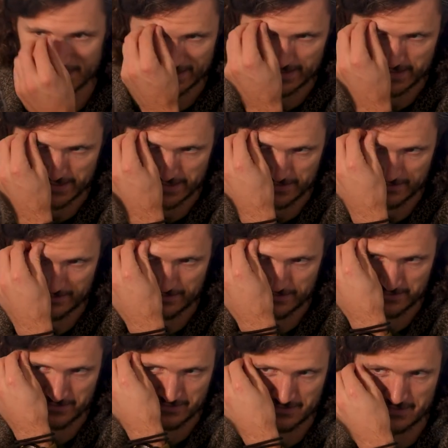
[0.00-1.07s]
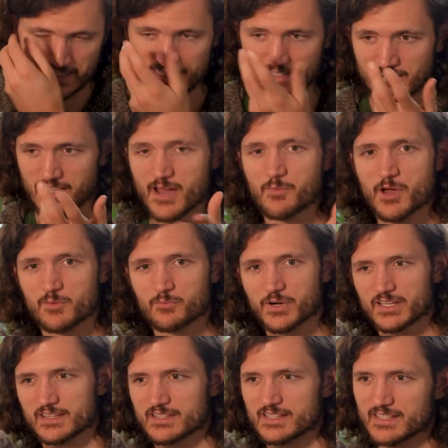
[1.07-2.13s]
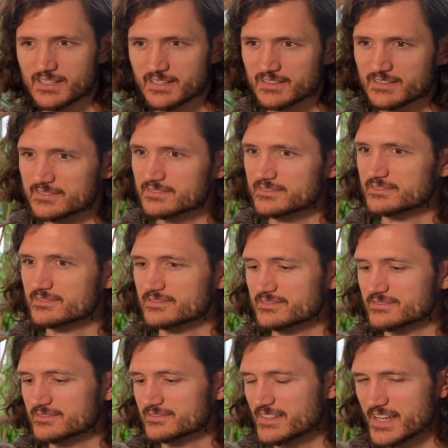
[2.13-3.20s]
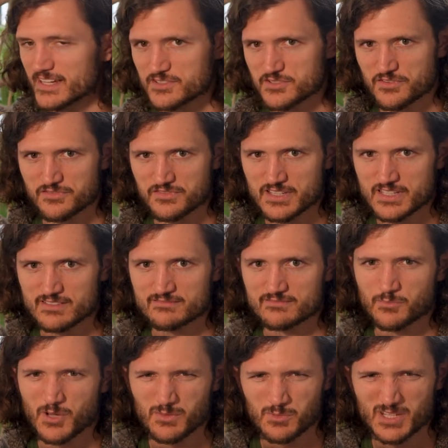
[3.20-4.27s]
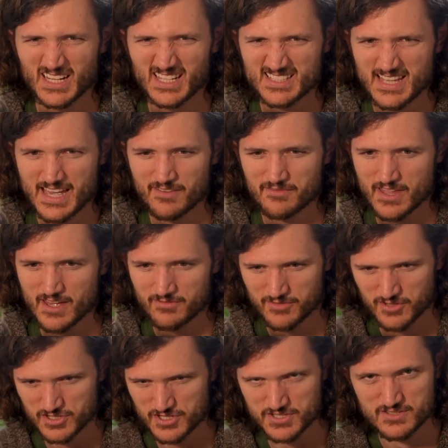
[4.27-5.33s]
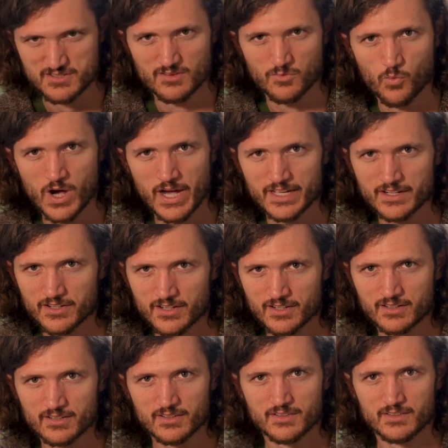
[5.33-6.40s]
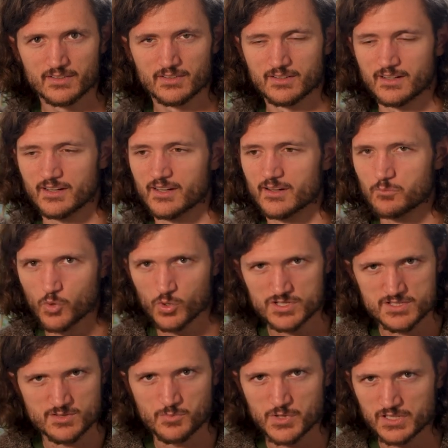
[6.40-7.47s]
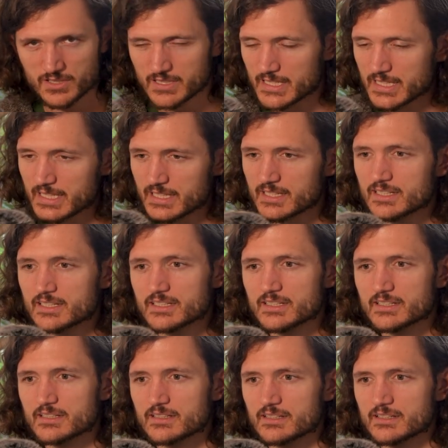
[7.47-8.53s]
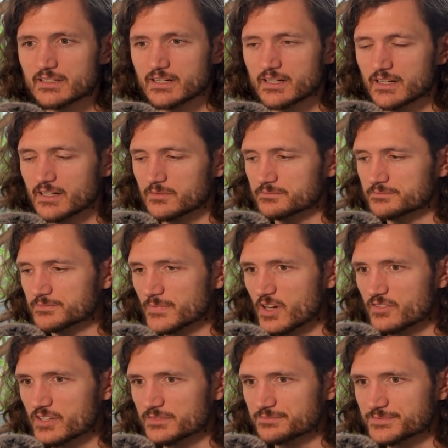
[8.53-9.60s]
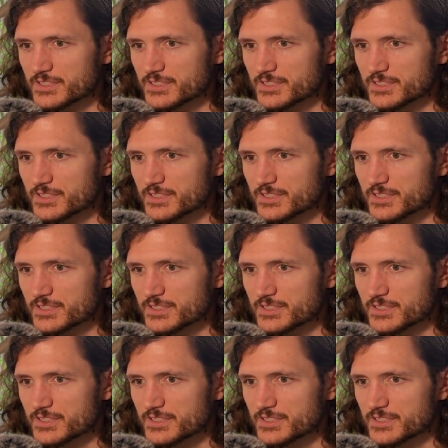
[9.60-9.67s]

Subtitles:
So I don't know. I might bring the extra feet. Might be nice to have that for just the wider, more stability of it.